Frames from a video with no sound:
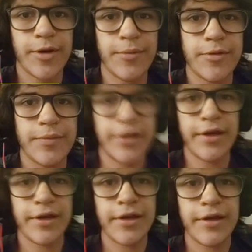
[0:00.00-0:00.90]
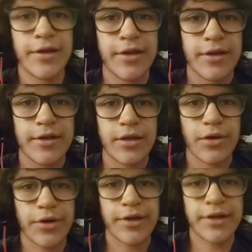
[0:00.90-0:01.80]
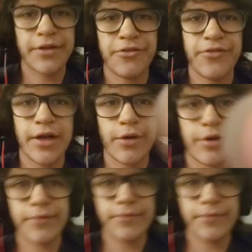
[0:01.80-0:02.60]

put him in A. Okay, now the flower.